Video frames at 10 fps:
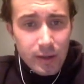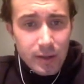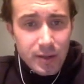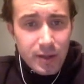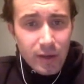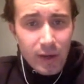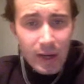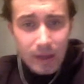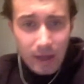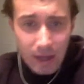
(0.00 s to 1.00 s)
So
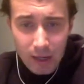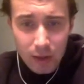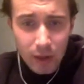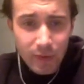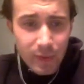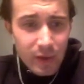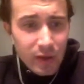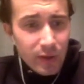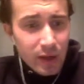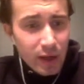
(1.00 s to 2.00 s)
how long have you been
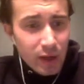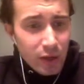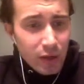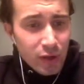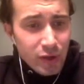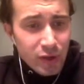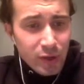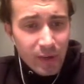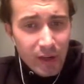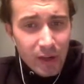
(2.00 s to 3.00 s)
doing
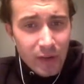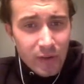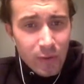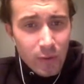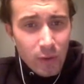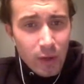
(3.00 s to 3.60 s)
YouTube videos for?